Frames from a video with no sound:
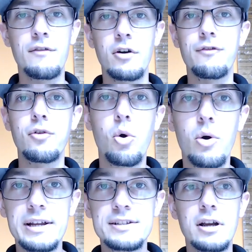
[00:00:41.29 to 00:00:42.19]
for
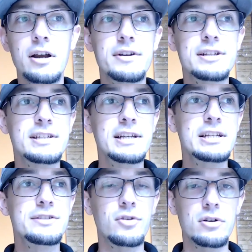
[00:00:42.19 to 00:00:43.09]
flooring
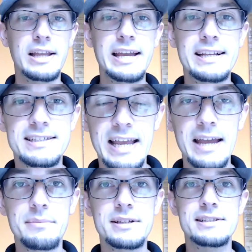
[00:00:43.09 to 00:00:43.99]
services, for
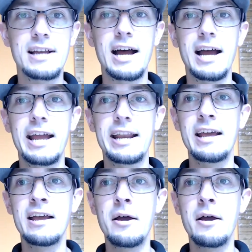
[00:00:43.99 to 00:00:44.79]
landscape design,